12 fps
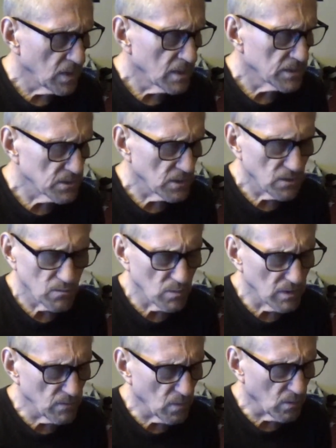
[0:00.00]
So you're
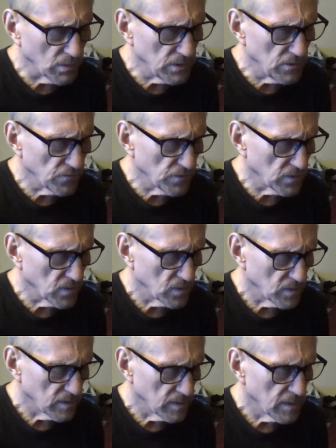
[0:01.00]
really only using,
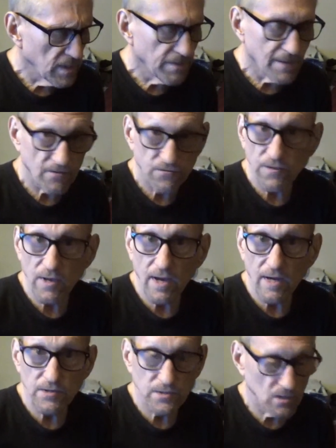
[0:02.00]
that's the
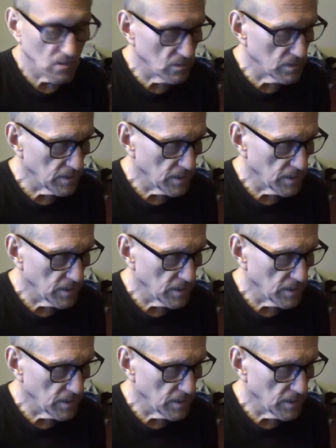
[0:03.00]
guide tone.